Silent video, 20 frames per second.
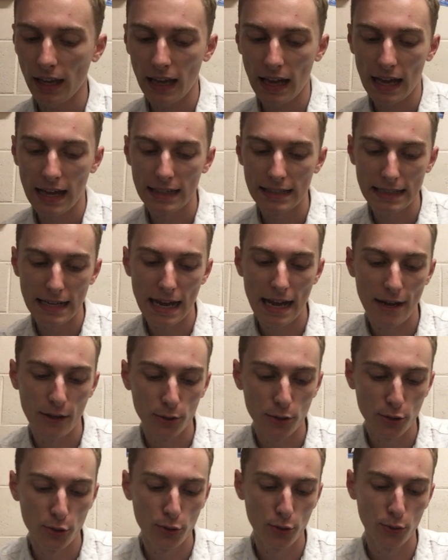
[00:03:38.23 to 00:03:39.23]
And now
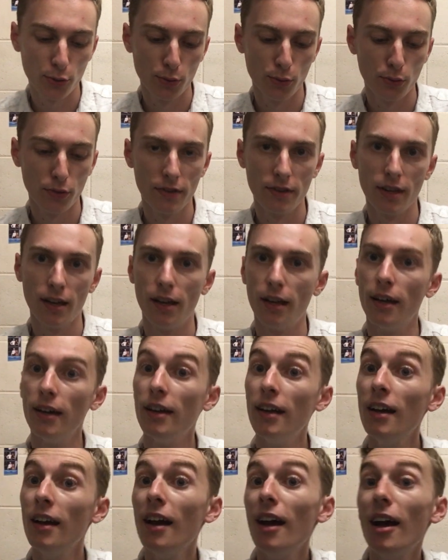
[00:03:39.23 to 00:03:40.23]
to the
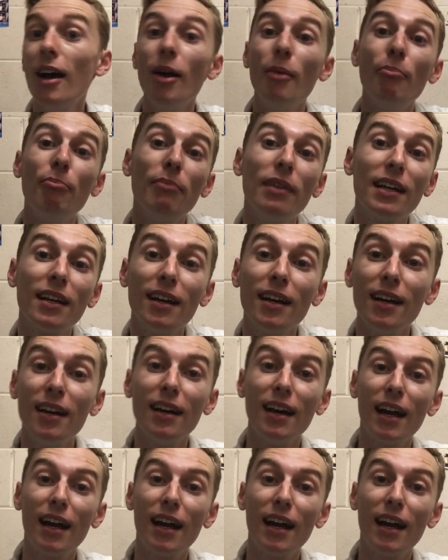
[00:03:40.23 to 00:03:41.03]
bigger